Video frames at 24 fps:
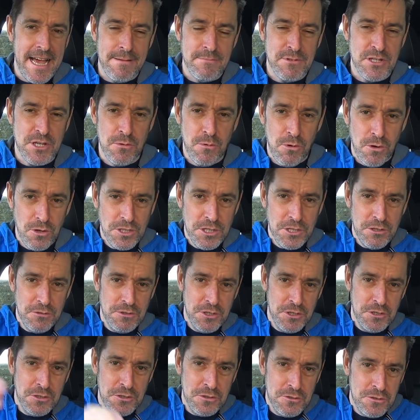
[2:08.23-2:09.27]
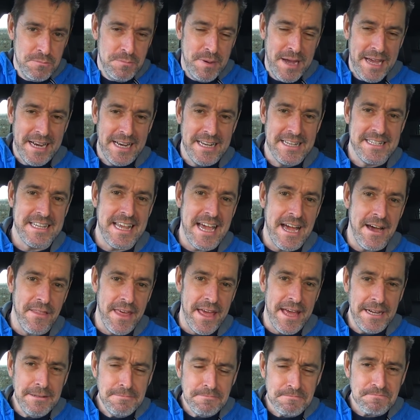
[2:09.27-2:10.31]
So all you new peddlers out
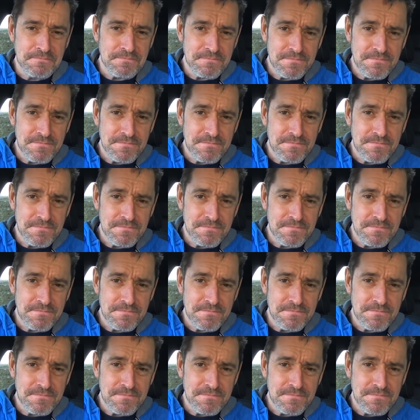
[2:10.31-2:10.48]
there,